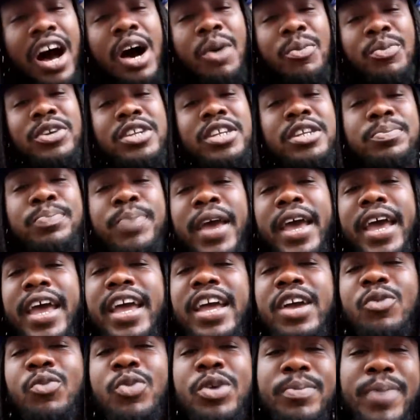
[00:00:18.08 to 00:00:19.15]
I'm with the pack.
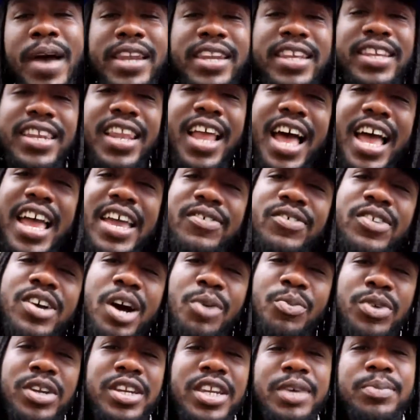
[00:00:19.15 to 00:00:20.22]
We about that life.
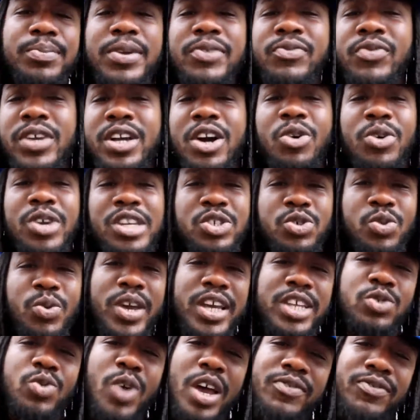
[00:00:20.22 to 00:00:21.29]
Come with that beef. We gon' eat your
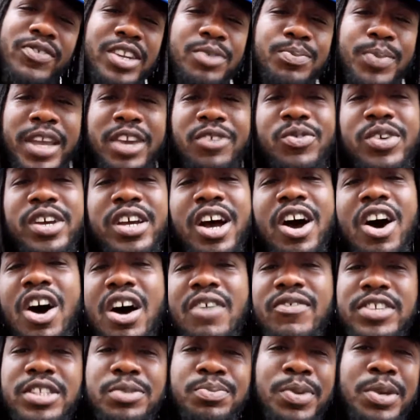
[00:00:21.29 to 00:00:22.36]
ass twice. Finna make it real
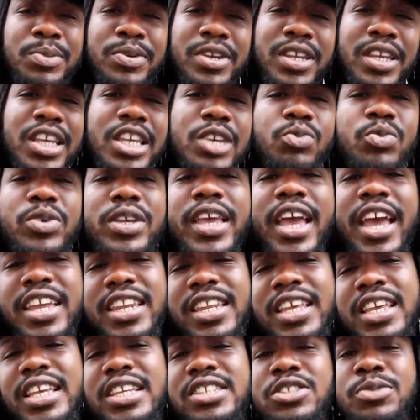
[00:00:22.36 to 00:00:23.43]
hard for some people to eat.
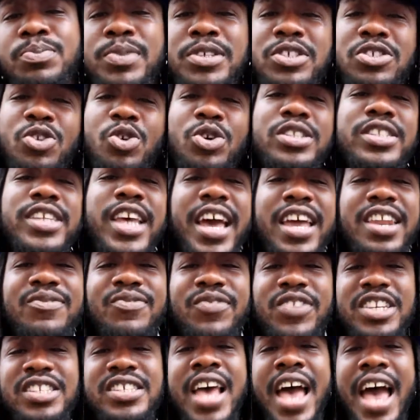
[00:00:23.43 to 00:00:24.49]
Came to eat, so bitch, know it's time to
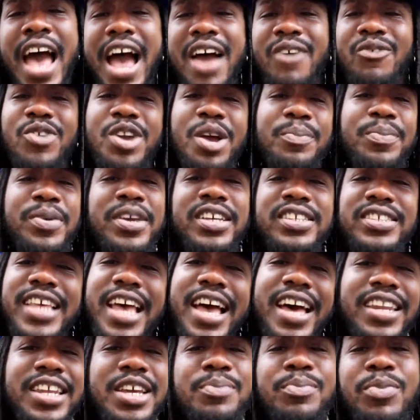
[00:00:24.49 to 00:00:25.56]
feed. I big
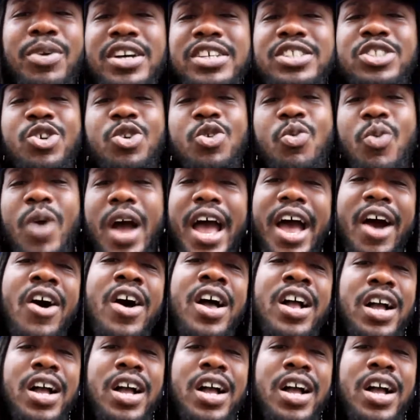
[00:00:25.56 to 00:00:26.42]
exile. That boy so wild.